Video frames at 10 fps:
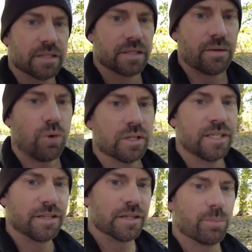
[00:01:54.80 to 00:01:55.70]
So I walked
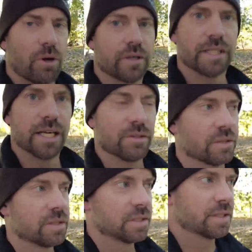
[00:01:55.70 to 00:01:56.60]
into the park now.
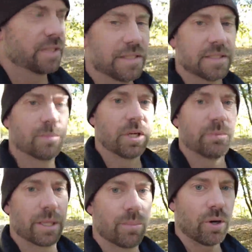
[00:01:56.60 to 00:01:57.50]
This is a pretty
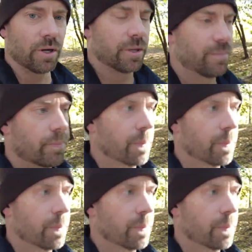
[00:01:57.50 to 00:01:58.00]
big park,